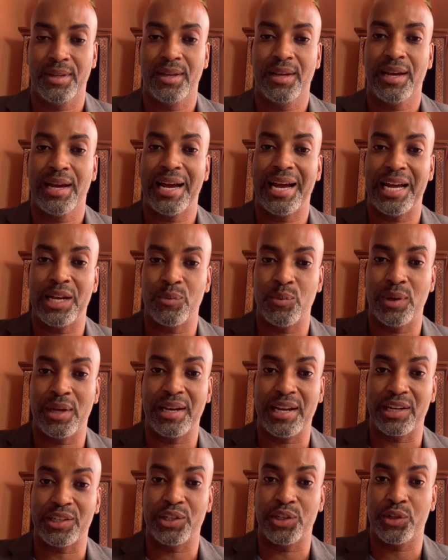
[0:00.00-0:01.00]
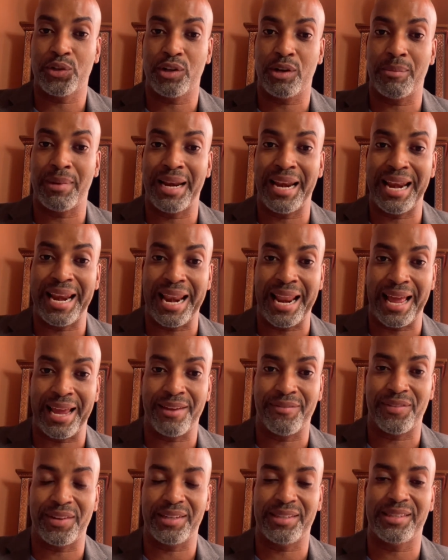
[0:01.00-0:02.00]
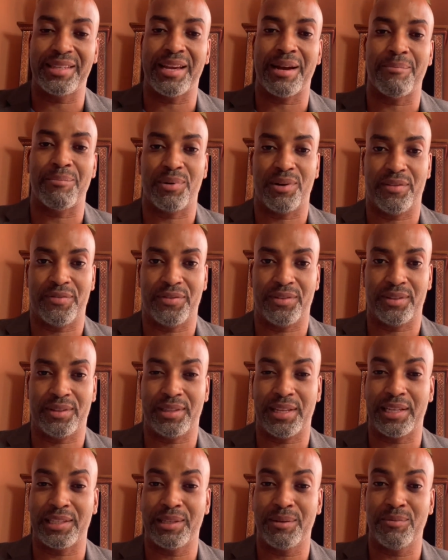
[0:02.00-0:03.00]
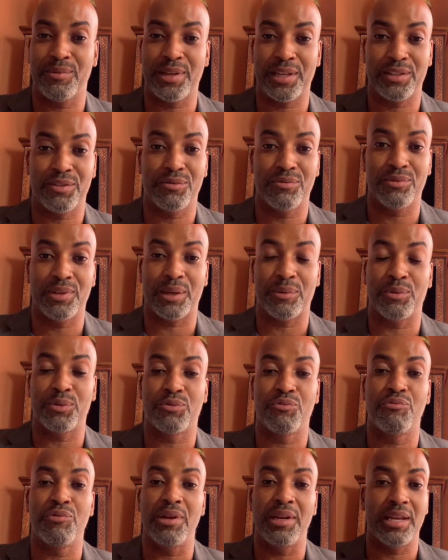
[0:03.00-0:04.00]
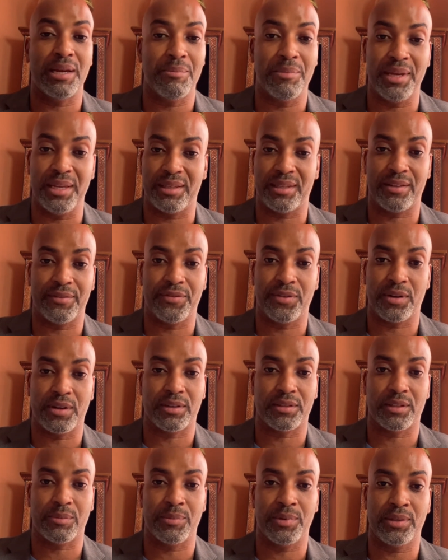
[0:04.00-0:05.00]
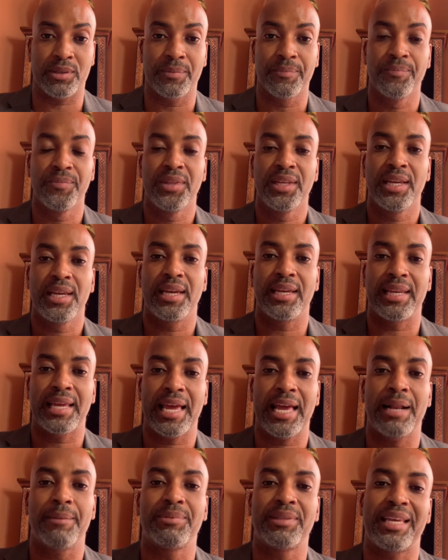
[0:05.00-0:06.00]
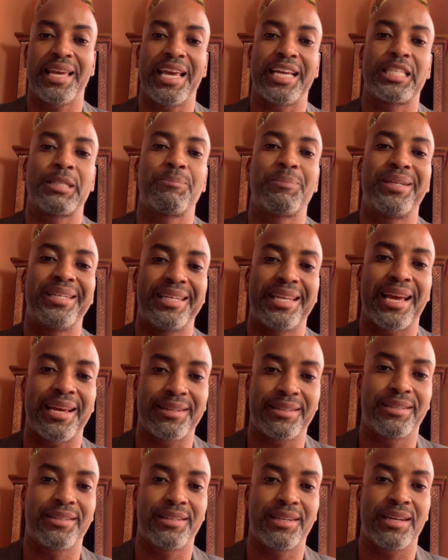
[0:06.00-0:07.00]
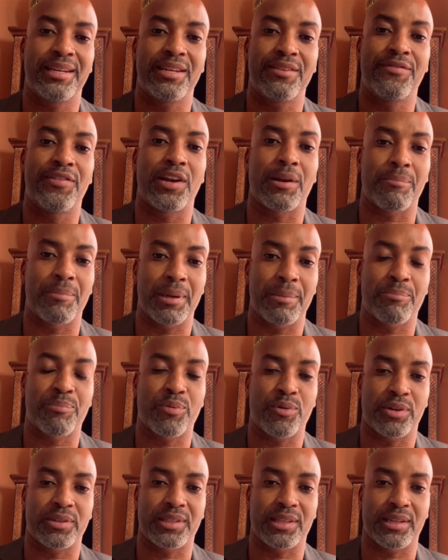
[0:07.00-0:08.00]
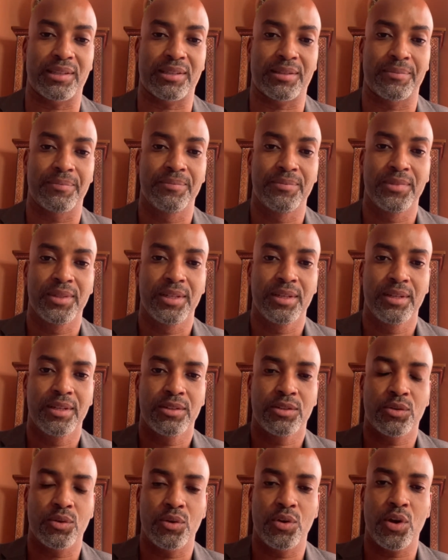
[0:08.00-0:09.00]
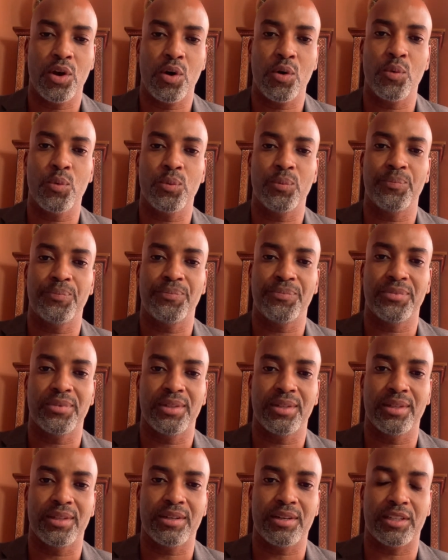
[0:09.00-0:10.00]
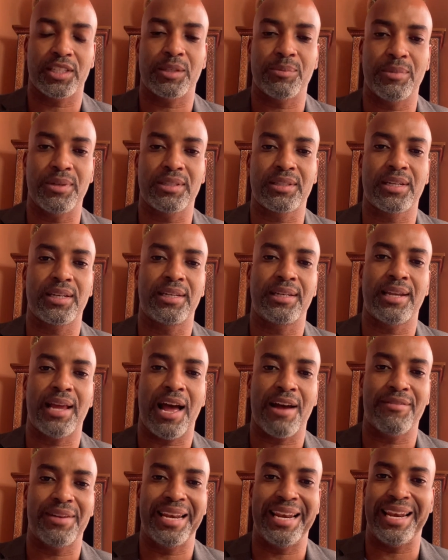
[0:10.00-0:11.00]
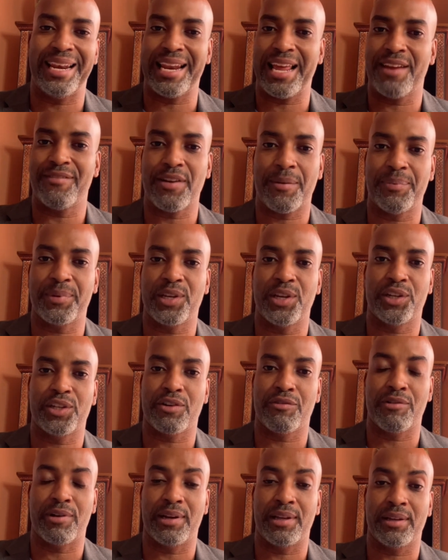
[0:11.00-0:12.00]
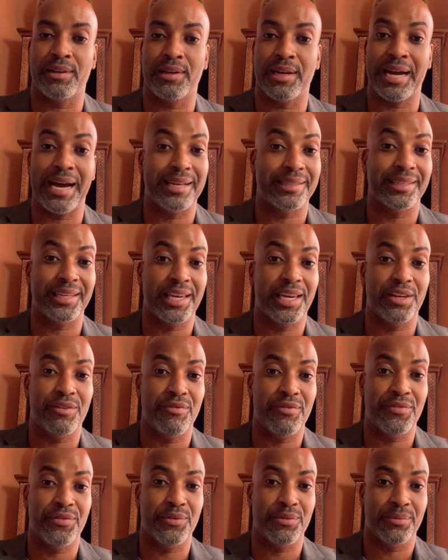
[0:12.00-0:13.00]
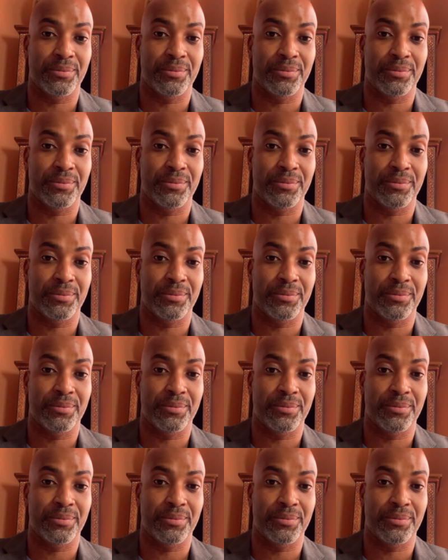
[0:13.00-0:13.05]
and we could actually show them a live example of it. That was really amazing for customers. It helped expedite their development process. So now customers can have a live application running at a gate review.